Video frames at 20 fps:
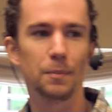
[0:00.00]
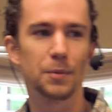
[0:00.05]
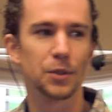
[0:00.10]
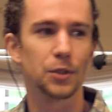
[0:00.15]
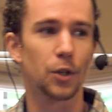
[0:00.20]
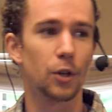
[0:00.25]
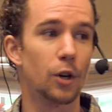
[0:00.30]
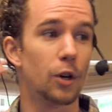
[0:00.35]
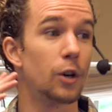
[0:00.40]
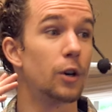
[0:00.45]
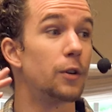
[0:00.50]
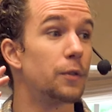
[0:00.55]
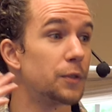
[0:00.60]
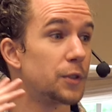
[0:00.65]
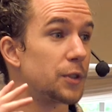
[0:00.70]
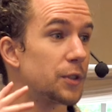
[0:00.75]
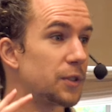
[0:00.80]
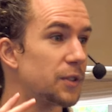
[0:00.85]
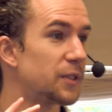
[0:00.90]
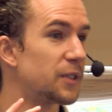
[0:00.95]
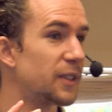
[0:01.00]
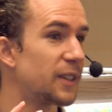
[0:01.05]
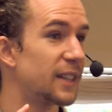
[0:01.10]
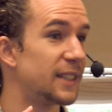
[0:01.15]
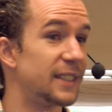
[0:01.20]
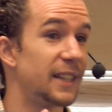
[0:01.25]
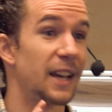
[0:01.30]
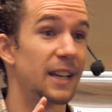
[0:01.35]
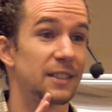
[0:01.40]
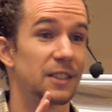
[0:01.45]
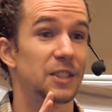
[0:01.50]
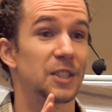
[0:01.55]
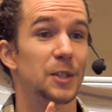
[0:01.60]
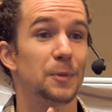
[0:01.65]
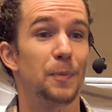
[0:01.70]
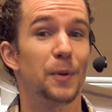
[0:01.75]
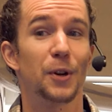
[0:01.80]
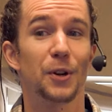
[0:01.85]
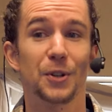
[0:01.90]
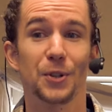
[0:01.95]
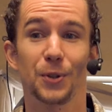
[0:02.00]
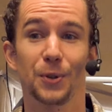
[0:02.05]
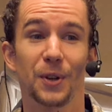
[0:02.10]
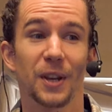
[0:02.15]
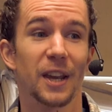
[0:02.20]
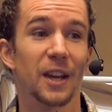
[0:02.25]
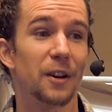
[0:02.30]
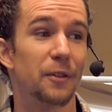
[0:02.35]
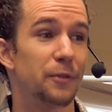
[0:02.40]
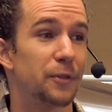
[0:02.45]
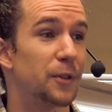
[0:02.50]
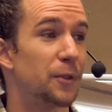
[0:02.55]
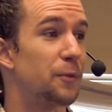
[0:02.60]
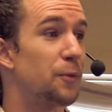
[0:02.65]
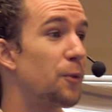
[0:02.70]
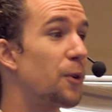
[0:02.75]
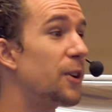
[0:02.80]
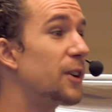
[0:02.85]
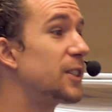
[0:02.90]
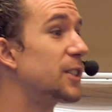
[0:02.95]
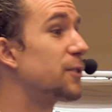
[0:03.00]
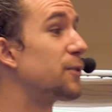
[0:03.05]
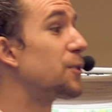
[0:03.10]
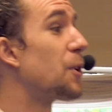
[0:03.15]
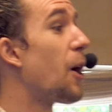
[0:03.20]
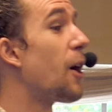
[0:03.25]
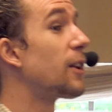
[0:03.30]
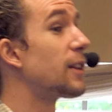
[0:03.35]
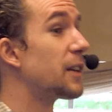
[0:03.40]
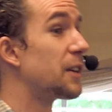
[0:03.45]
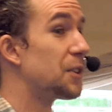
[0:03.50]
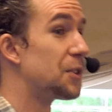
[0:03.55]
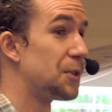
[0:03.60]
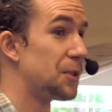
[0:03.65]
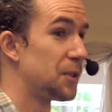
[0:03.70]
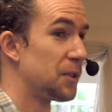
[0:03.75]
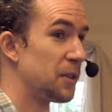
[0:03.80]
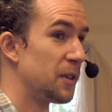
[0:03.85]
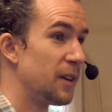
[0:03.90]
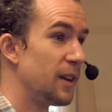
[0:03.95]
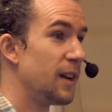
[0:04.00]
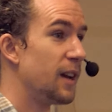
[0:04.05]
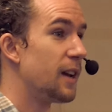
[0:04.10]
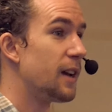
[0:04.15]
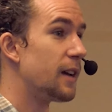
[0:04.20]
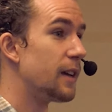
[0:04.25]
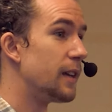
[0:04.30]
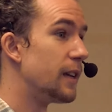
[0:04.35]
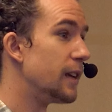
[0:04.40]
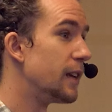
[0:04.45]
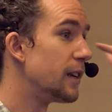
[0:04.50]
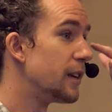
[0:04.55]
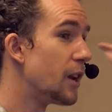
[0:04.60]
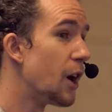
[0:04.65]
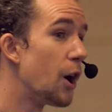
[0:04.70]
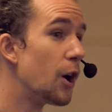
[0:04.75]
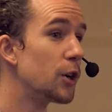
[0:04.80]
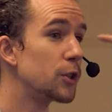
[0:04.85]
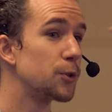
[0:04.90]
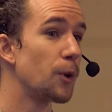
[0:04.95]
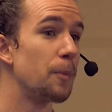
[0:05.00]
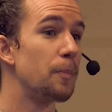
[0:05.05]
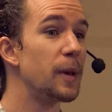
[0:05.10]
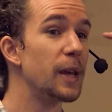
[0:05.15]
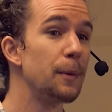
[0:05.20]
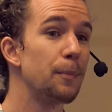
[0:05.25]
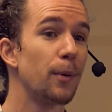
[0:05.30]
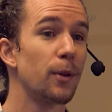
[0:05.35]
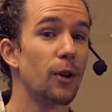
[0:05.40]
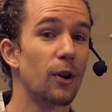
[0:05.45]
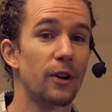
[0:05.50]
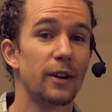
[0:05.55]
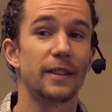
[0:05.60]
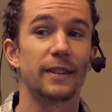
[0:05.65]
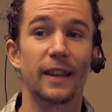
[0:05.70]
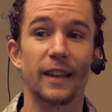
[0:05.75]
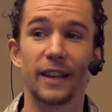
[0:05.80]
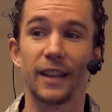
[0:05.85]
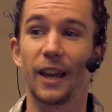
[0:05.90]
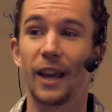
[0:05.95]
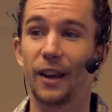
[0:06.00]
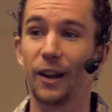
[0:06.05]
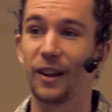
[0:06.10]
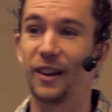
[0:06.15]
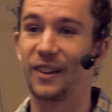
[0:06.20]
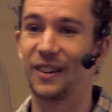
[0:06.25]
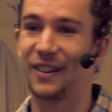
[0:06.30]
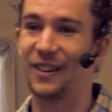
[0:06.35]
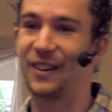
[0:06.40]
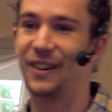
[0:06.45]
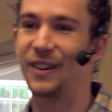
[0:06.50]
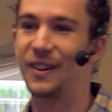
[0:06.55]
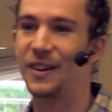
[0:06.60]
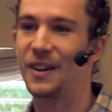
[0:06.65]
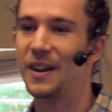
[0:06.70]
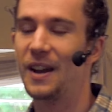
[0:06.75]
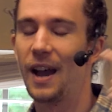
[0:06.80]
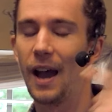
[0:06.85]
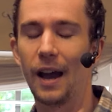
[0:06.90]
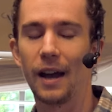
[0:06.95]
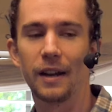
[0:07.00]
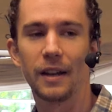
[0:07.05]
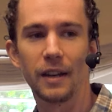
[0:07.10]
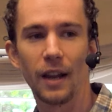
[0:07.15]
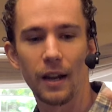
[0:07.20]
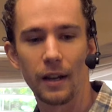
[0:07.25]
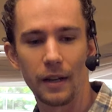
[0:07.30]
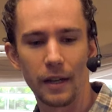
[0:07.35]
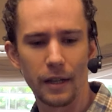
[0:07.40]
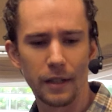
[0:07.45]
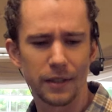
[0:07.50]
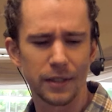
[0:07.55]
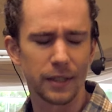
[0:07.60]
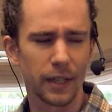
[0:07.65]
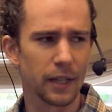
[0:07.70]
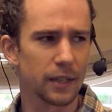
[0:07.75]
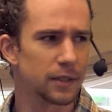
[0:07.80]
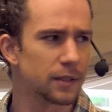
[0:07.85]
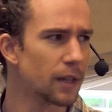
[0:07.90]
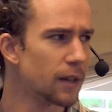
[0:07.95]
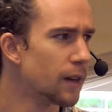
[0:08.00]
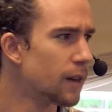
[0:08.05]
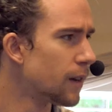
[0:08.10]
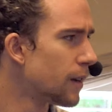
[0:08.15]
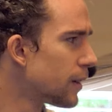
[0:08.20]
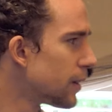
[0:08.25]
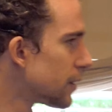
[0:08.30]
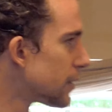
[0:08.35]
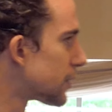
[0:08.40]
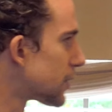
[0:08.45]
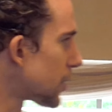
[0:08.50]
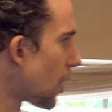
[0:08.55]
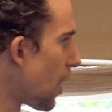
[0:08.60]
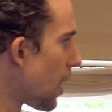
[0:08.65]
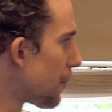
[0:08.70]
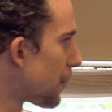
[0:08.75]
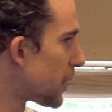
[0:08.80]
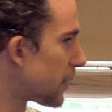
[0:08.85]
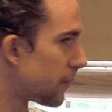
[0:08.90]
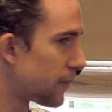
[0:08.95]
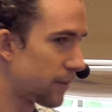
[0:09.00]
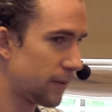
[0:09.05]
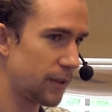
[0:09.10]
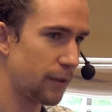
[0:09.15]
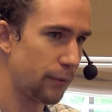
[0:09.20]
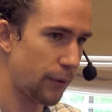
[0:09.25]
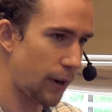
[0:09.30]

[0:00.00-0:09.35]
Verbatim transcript: observes, because he has a spiritual gift of words of knowledge, he knows what people are thinking. And, and he says, Simon, the